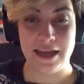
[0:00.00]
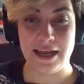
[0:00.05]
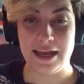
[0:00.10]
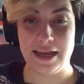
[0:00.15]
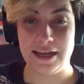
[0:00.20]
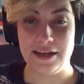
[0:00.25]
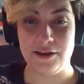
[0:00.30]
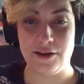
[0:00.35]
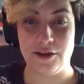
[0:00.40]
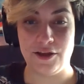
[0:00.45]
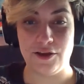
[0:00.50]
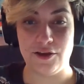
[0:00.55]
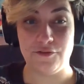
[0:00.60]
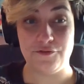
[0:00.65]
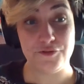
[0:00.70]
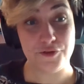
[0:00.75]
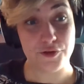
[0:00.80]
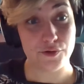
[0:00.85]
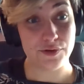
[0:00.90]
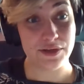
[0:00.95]
And
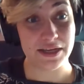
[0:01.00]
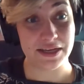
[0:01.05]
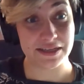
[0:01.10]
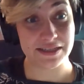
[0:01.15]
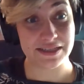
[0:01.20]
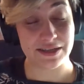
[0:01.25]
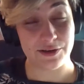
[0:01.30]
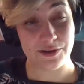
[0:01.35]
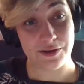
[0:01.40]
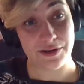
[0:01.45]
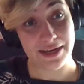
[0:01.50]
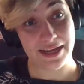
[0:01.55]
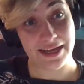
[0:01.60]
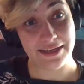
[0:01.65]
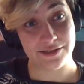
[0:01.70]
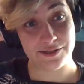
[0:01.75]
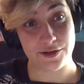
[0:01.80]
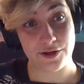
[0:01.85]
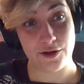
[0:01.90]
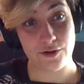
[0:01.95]
a few years
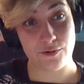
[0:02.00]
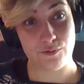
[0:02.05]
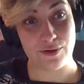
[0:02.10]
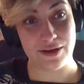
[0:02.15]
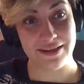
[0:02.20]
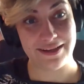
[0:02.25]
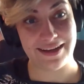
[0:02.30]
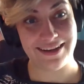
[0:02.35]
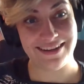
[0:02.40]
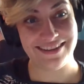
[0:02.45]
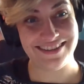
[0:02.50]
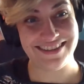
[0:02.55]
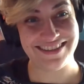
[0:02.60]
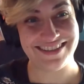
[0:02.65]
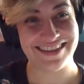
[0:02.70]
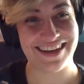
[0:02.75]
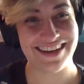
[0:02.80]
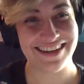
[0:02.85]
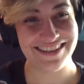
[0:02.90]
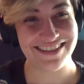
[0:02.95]
later, when I
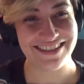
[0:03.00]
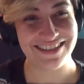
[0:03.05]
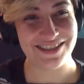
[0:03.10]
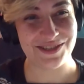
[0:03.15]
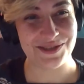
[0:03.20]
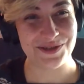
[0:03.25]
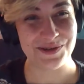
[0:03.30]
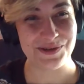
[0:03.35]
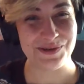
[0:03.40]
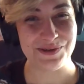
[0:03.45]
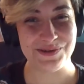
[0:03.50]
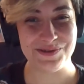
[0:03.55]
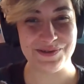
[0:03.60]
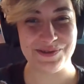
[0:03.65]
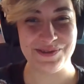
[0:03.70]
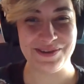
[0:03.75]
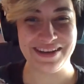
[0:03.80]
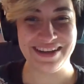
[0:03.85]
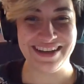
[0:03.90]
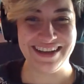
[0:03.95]
decided
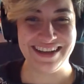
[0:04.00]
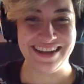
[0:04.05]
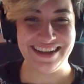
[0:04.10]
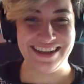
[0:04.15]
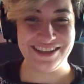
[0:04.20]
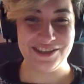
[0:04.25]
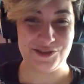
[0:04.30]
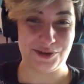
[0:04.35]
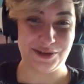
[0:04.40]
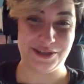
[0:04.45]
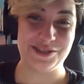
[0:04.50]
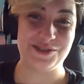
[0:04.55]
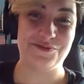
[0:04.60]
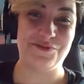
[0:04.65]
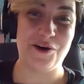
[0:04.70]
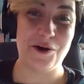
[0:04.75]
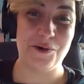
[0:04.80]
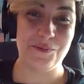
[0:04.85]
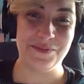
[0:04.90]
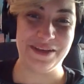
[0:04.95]
to
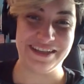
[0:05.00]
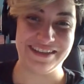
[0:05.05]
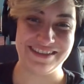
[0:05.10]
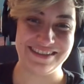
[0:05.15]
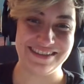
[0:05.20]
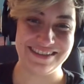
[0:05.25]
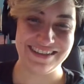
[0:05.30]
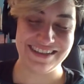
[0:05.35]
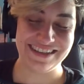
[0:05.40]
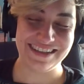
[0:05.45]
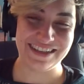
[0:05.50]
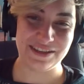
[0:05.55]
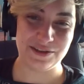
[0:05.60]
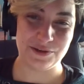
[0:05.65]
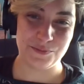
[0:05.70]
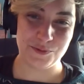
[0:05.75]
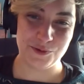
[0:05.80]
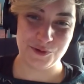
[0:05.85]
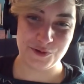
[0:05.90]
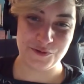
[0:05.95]
transform it
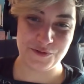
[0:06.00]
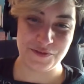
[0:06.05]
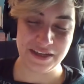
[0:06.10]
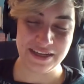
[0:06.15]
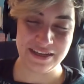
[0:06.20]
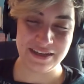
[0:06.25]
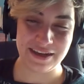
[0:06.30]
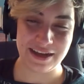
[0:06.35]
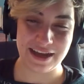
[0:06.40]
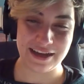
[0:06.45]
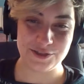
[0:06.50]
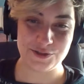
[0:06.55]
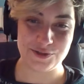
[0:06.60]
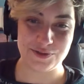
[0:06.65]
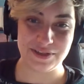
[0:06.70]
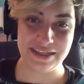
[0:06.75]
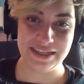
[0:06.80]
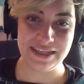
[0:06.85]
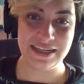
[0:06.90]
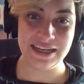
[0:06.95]
in a movie,
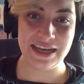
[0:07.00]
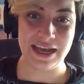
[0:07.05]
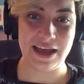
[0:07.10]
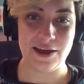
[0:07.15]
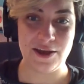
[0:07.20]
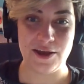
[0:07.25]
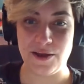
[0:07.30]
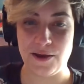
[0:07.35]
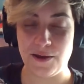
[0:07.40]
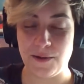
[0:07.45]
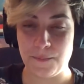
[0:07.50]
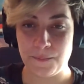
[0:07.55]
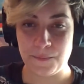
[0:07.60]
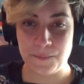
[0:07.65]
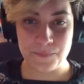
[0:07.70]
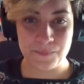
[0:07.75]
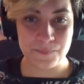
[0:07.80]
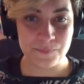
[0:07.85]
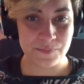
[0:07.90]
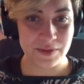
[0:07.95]
actually,
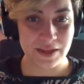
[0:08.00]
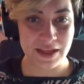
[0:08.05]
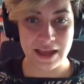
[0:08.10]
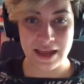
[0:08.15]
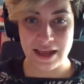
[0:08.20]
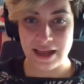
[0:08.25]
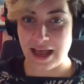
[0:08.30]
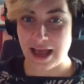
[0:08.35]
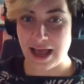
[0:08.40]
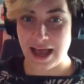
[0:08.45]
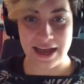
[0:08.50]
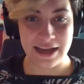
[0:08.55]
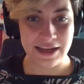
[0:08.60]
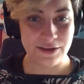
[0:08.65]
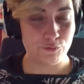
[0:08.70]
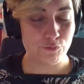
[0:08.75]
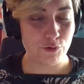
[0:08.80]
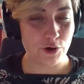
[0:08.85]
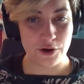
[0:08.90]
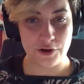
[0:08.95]

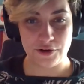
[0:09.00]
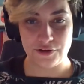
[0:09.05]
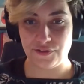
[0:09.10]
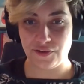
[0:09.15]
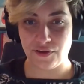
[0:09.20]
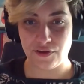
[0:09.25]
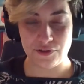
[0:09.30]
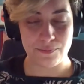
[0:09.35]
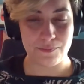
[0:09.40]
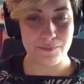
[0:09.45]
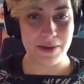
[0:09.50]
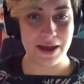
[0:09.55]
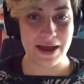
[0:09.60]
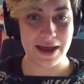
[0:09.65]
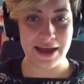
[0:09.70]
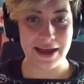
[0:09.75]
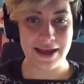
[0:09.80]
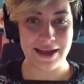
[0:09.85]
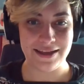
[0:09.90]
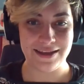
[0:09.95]
I worked on
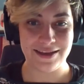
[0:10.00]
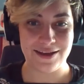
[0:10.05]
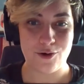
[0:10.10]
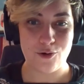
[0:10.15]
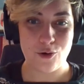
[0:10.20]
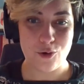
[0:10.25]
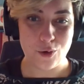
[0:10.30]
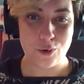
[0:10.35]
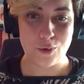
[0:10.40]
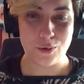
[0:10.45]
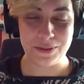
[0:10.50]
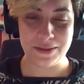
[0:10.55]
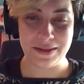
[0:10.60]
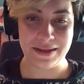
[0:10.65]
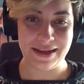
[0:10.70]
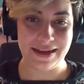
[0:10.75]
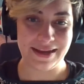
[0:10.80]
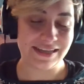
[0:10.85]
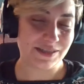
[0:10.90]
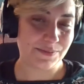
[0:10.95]
my
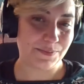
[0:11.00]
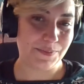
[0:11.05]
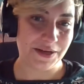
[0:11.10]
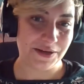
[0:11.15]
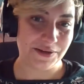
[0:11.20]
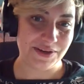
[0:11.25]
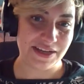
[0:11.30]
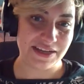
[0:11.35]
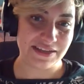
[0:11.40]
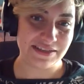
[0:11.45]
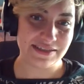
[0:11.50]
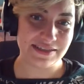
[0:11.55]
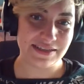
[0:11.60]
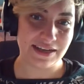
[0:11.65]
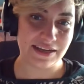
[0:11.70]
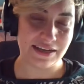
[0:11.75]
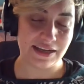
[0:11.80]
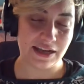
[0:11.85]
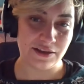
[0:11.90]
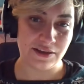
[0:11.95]
own
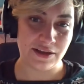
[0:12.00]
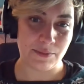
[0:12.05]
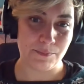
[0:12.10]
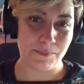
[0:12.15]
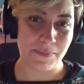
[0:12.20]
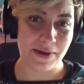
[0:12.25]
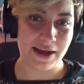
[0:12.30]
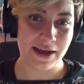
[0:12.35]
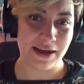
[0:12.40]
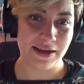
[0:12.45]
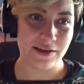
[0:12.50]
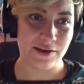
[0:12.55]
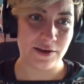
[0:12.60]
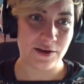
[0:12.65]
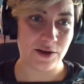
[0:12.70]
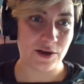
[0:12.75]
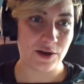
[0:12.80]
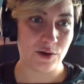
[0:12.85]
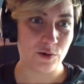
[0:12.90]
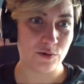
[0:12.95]
experience and on
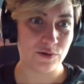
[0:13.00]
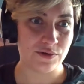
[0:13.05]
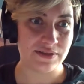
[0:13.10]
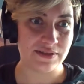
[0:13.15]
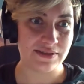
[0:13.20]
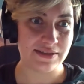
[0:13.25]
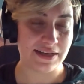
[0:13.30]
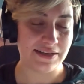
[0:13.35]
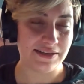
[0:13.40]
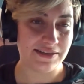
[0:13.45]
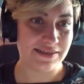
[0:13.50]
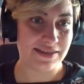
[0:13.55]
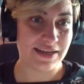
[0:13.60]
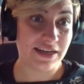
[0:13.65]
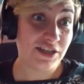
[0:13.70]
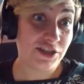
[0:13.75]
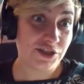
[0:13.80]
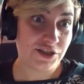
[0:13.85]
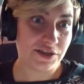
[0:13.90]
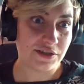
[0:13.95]
my own
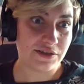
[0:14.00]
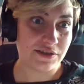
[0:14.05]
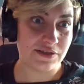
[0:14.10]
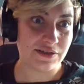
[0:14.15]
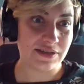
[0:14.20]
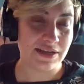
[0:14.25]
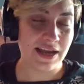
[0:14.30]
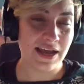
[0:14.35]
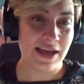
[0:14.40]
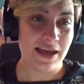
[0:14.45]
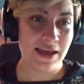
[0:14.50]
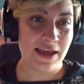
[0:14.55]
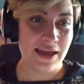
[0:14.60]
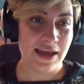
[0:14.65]
sensations